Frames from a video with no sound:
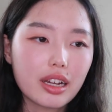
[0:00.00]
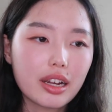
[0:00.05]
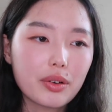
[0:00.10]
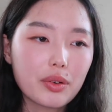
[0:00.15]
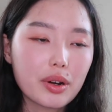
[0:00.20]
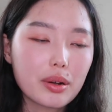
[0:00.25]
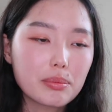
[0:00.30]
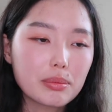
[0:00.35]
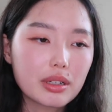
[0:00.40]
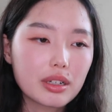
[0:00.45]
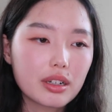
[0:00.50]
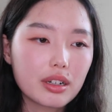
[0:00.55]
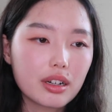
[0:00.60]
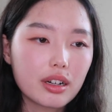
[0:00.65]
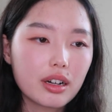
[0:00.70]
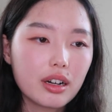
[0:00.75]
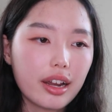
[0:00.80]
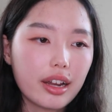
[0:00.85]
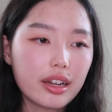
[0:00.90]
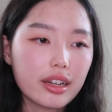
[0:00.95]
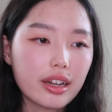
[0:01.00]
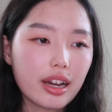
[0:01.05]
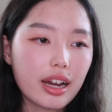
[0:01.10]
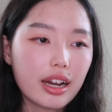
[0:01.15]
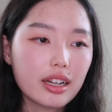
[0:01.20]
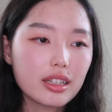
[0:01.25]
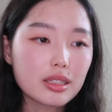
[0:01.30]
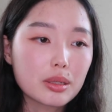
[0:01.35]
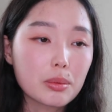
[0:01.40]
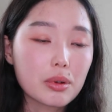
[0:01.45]
I remember I
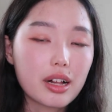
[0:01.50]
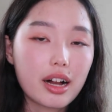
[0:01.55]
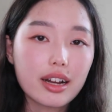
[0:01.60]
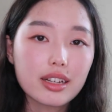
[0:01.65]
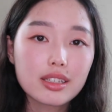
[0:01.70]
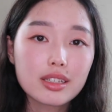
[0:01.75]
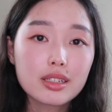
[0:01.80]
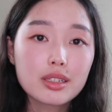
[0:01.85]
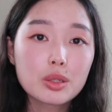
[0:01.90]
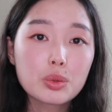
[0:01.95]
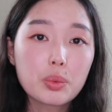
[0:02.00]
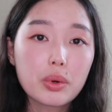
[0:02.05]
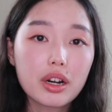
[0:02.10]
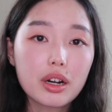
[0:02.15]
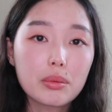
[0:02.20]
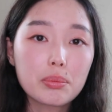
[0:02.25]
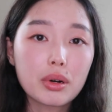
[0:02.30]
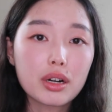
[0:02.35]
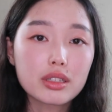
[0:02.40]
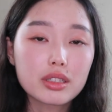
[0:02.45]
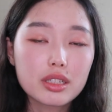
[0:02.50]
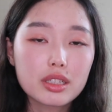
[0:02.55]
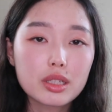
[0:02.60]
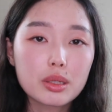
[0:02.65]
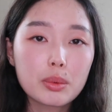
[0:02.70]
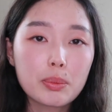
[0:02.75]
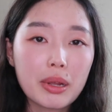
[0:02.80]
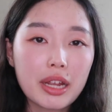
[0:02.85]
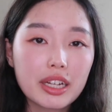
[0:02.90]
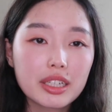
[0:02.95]
had some classes where
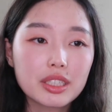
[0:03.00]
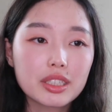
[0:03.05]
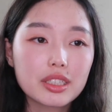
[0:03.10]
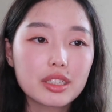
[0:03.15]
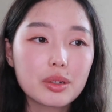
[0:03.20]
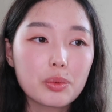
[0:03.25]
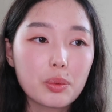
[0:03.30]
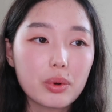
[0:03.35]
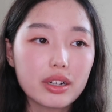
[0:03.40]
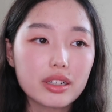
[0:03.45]
participation